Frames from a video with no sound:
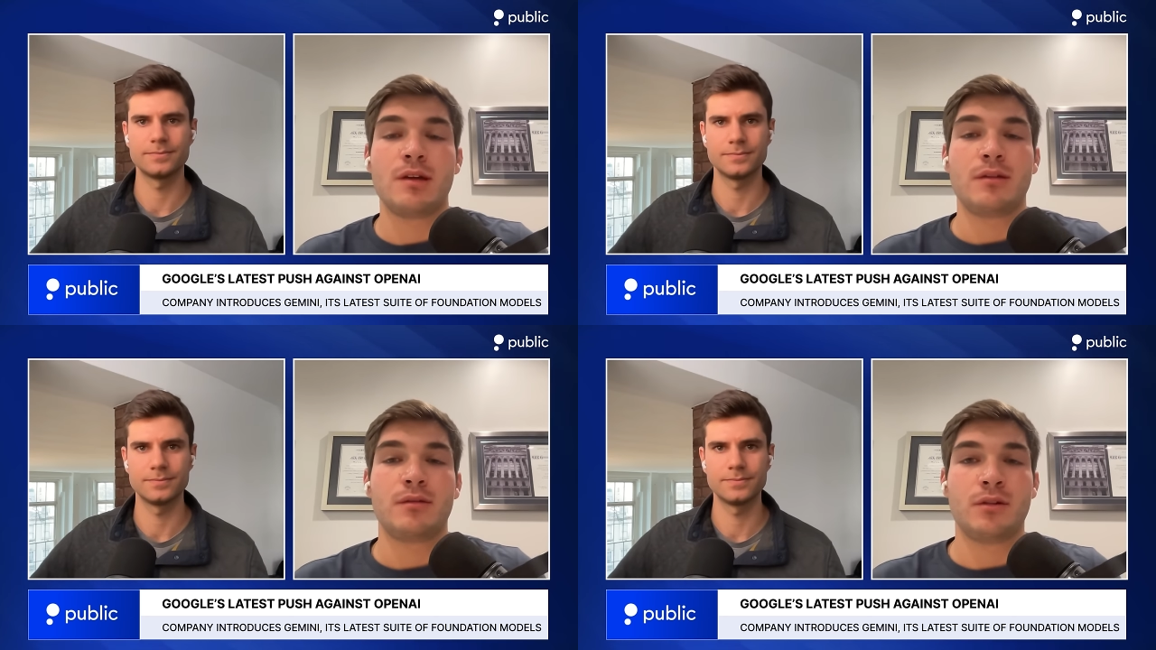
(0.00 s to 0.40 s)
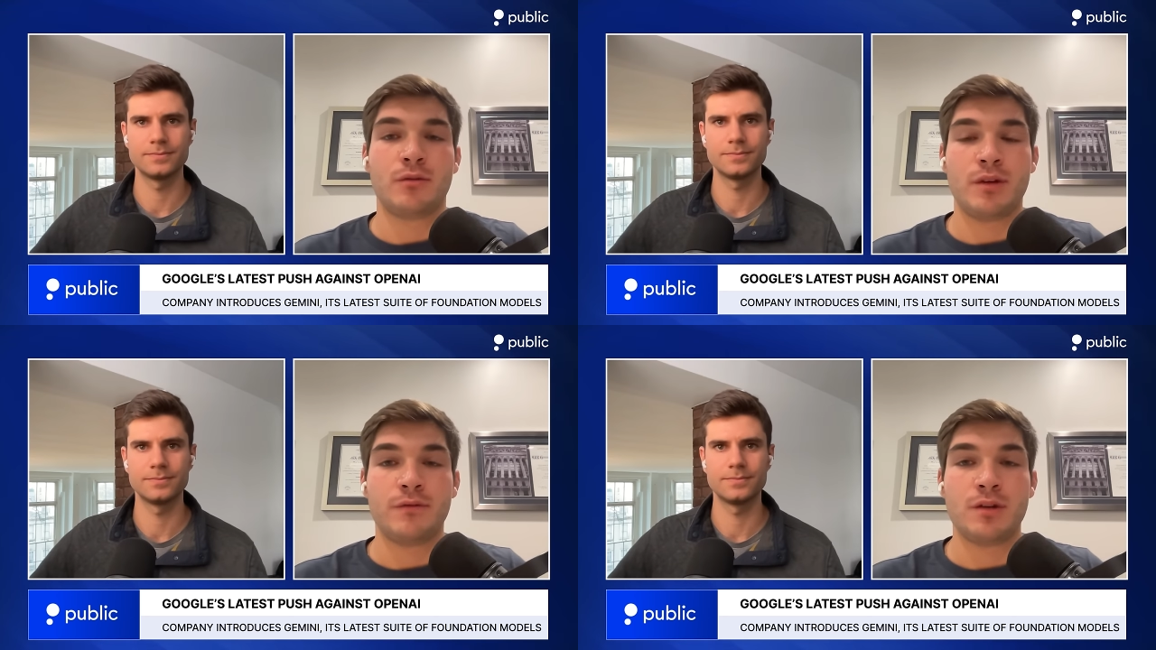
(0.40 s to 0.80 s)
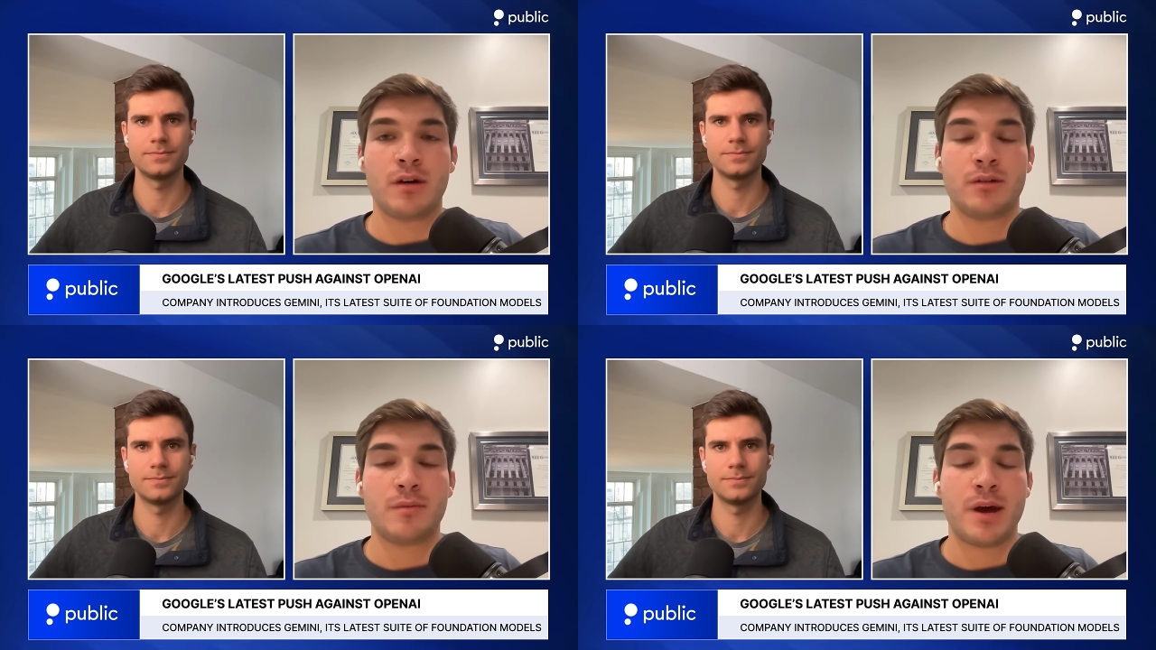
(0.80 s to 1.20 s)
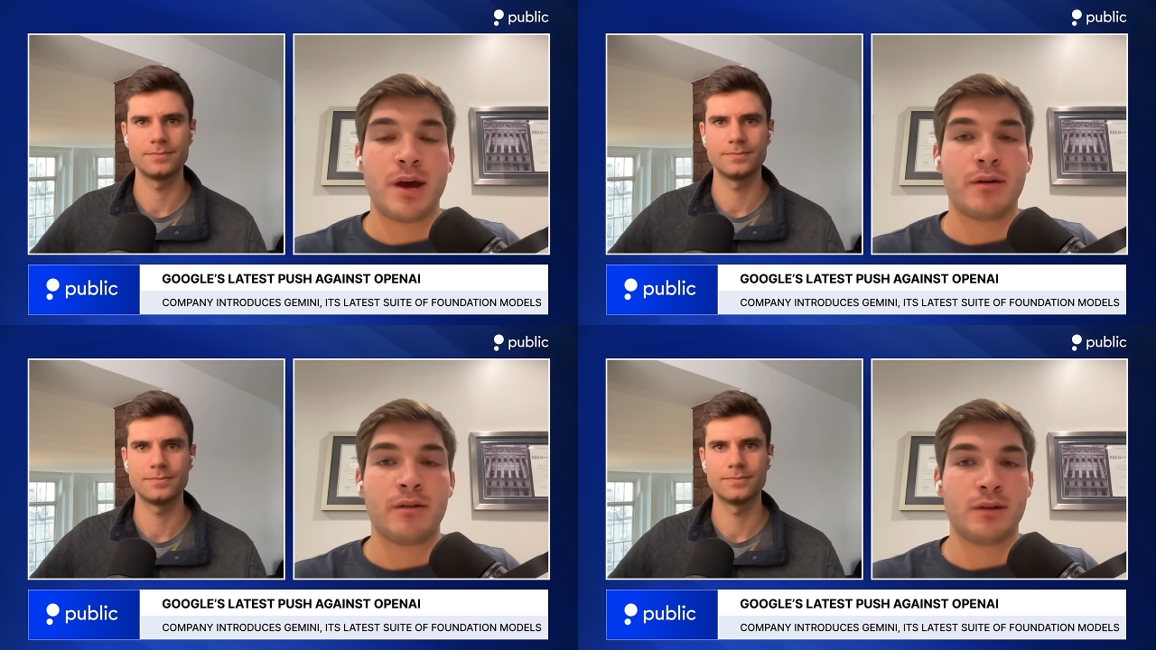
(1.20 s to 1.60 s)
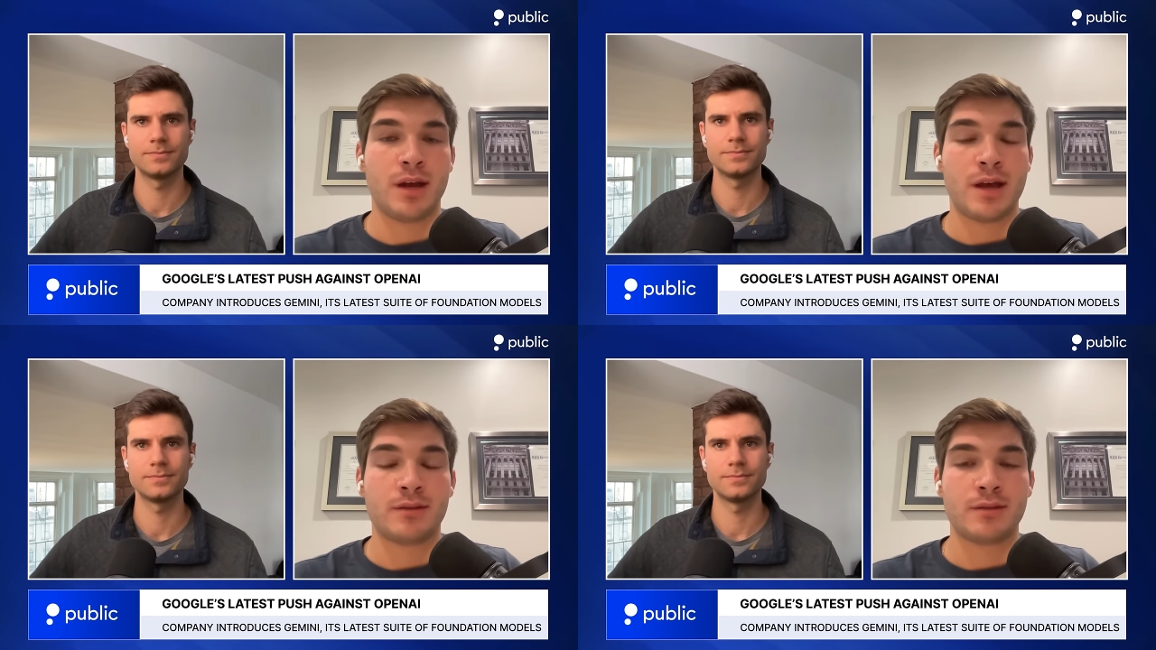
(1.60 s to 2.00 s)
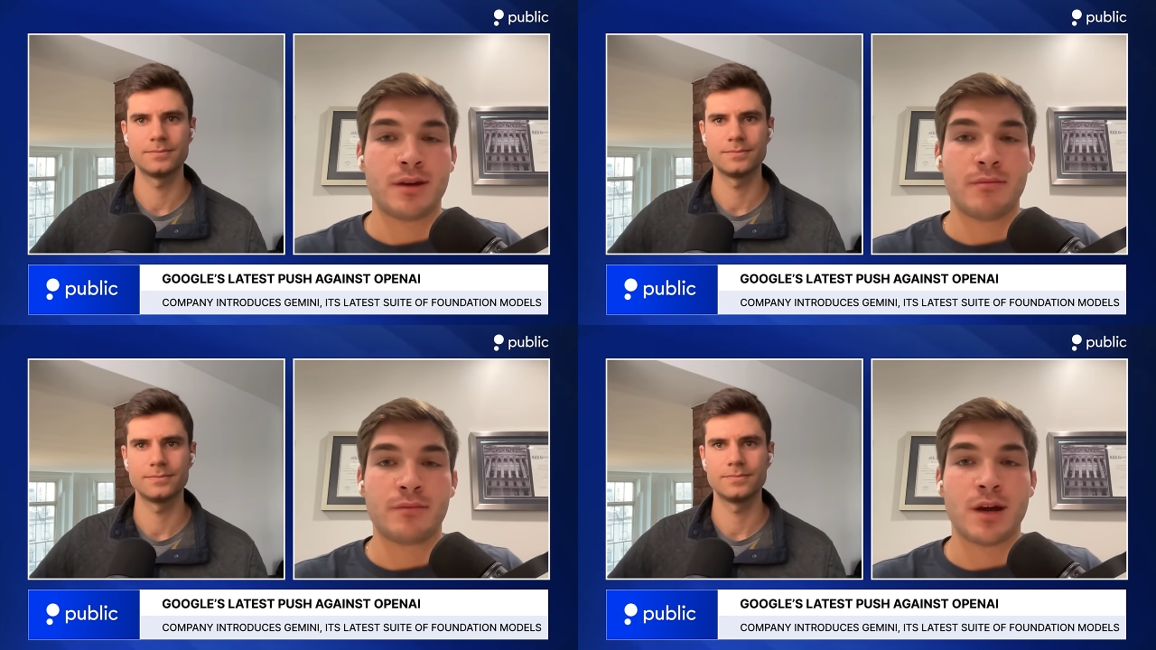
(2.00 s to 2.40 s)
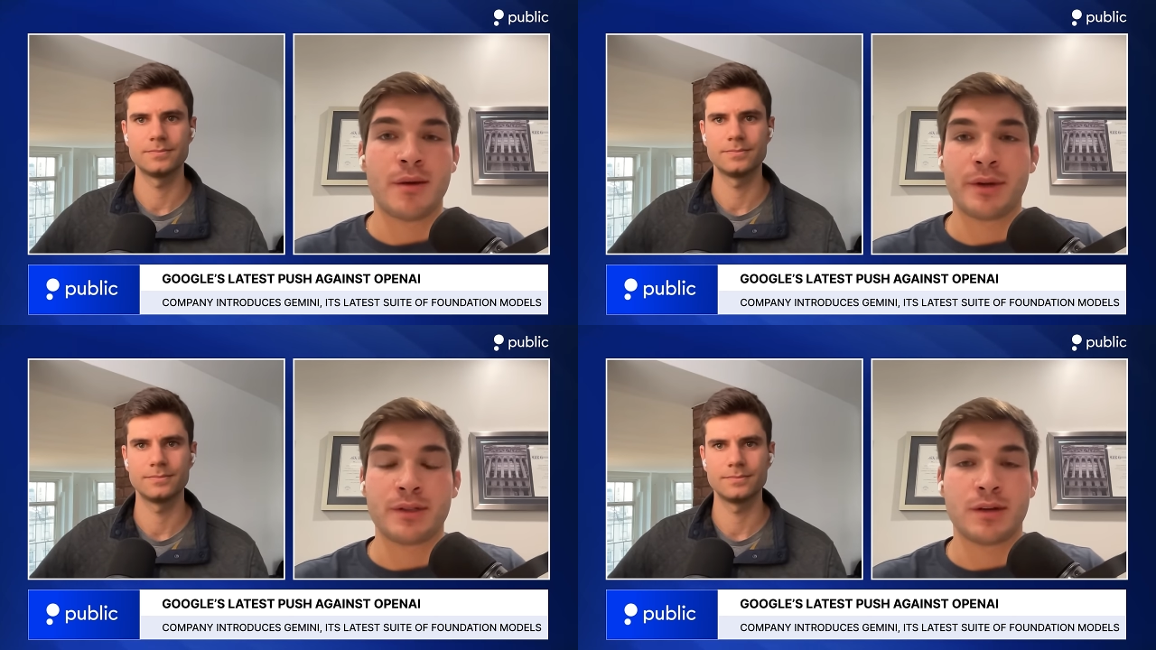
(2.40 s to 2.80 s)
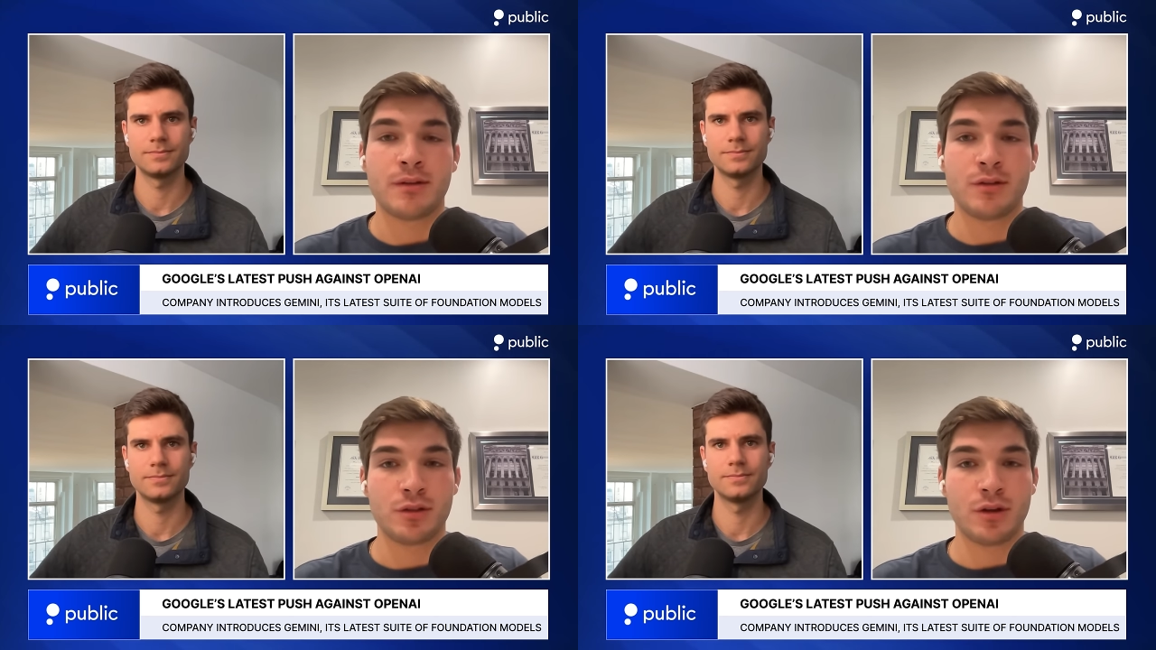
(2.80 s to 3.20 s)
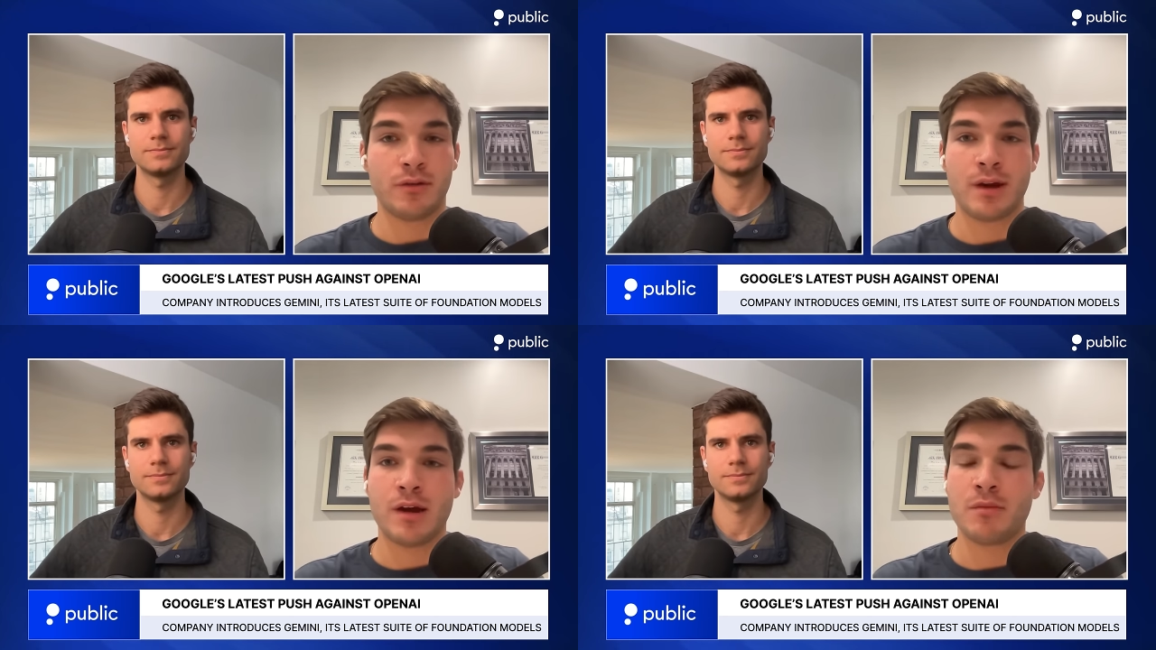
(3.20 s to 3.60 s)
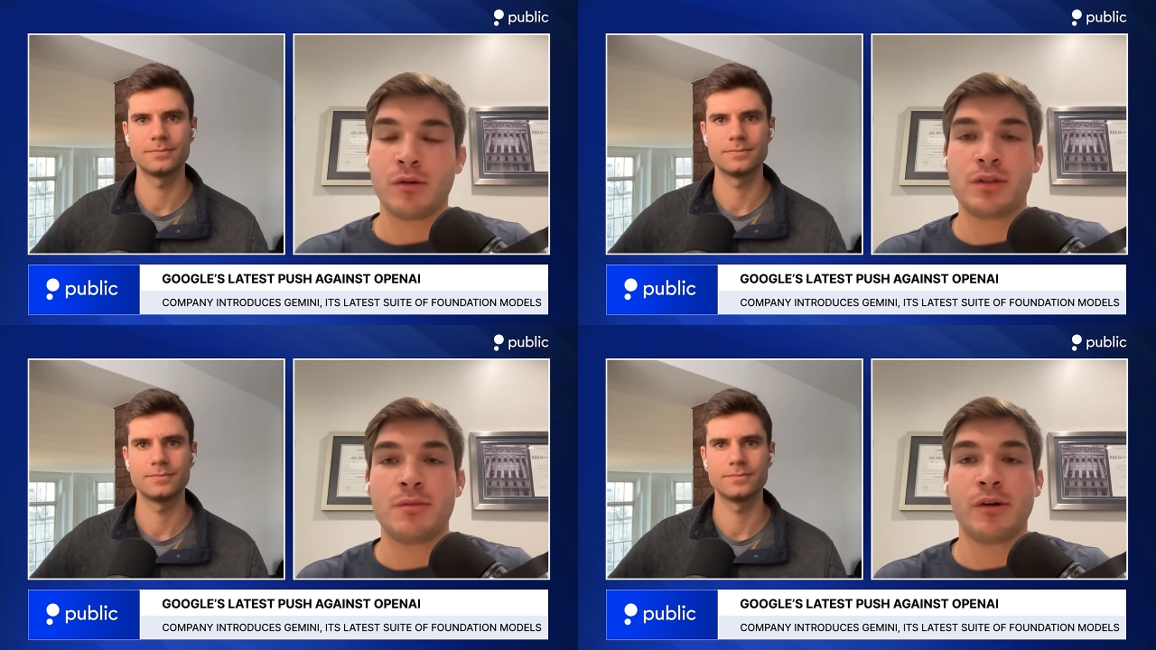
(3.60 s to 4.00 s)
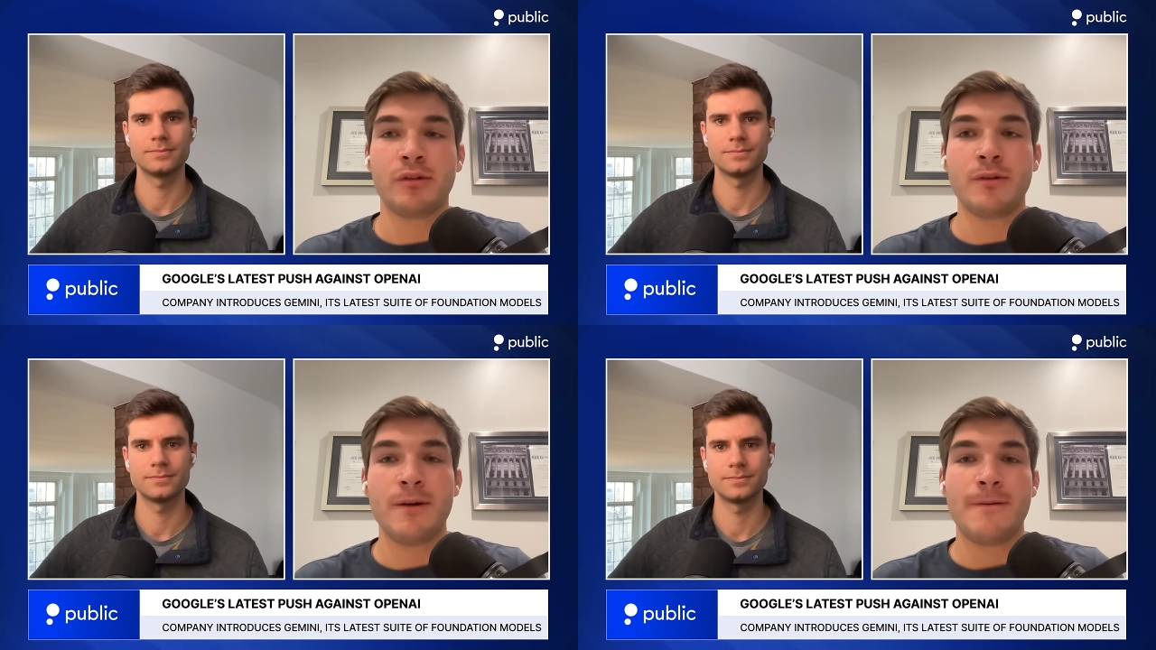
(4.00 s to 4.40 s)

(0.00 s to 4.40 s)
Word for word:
Speaker 1: You know, we've talked about and had some topics on this show around multimodal,